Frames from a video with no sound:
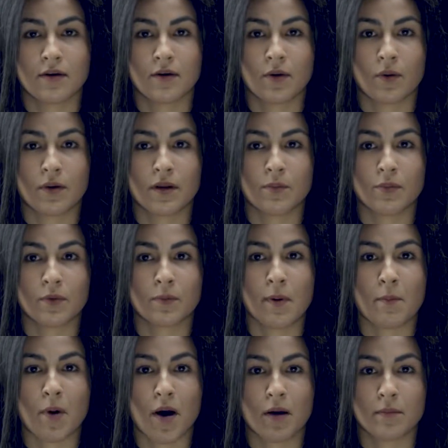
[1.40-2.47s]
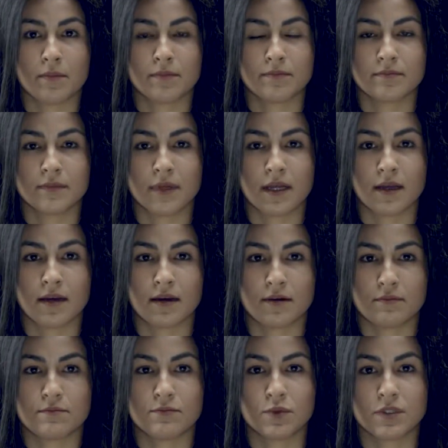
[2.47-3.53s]
Growing up with my mom
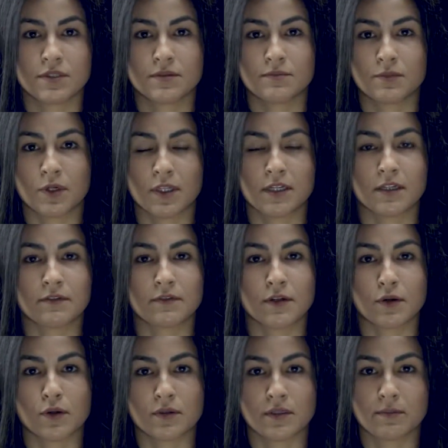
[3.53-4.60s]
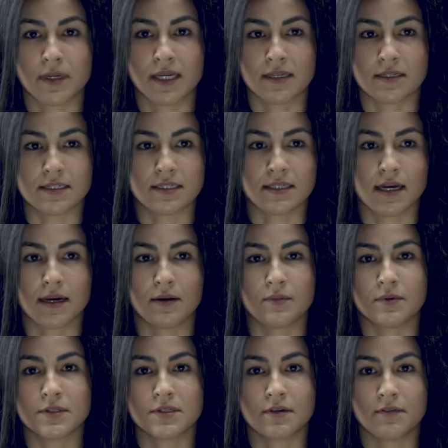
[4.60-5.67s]
was really difficult because I
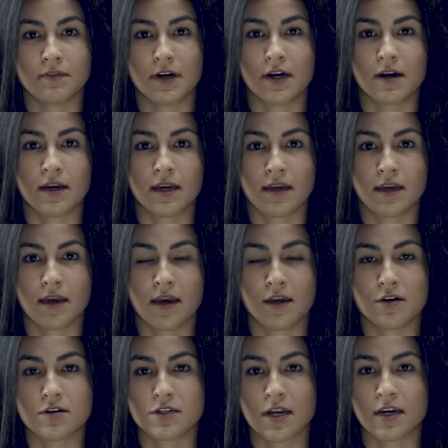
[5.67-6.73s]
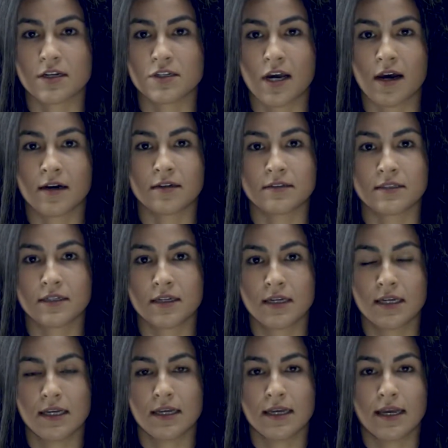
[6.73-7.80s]
was a very energetic child
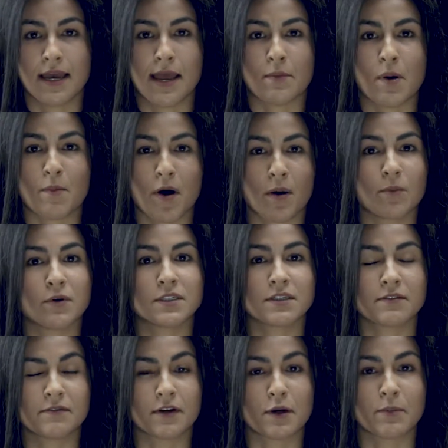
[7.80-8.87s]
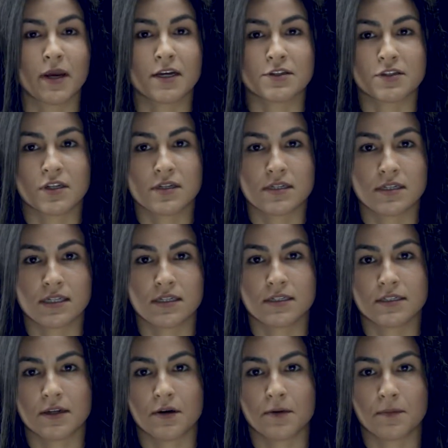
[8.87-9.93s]
and my mom wasn't very patient, and
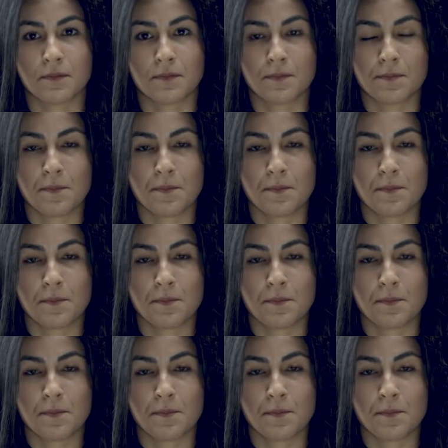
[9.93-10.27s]
so